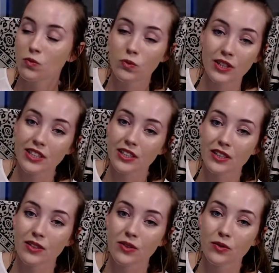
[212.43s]

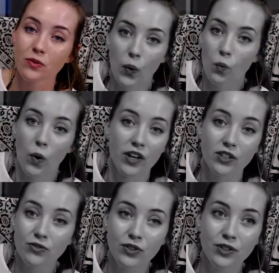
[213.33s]
really
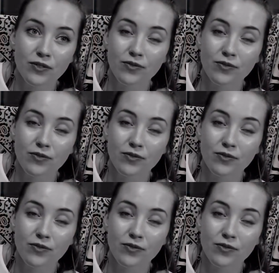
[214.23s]
wonderful,